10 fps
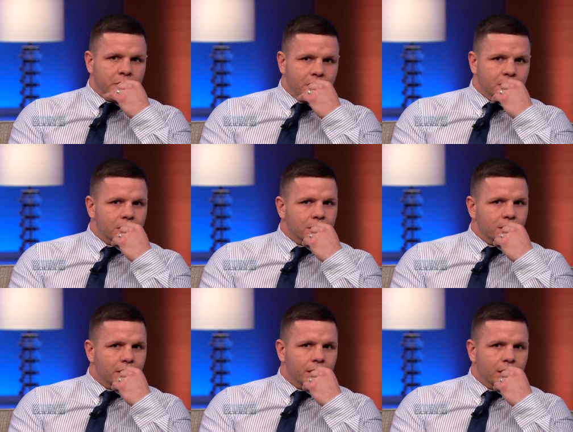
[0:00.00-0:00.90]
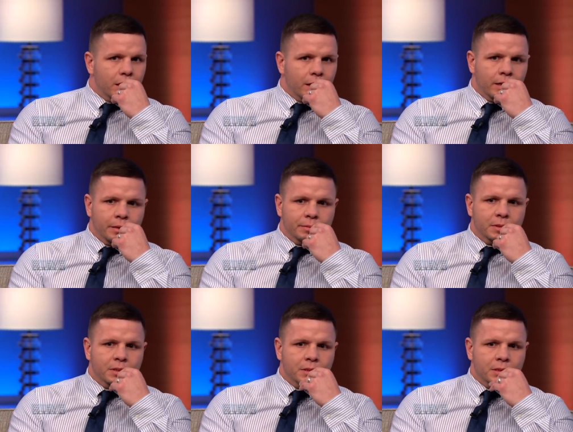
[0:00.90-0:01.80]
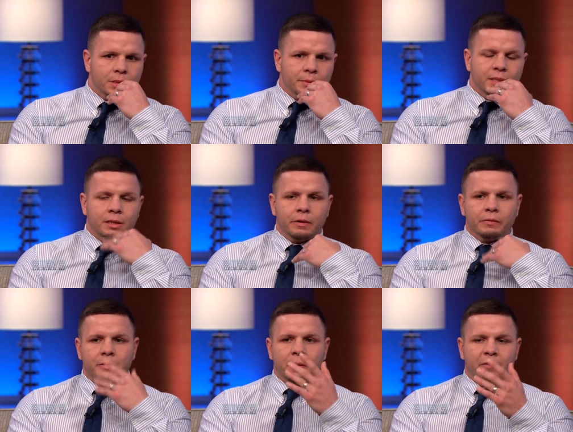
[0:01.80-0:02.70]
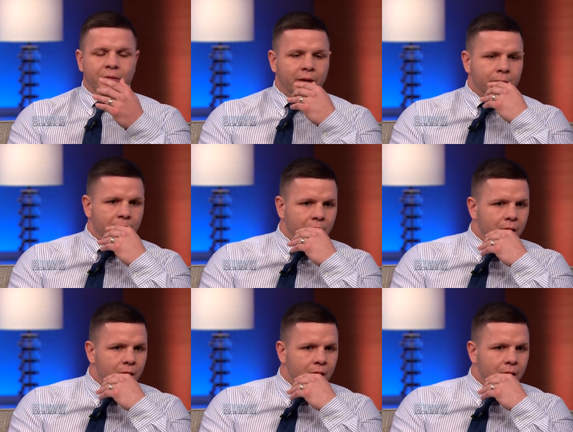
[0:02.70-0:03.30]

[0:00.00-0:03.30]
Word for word: this um, to myself and to my family.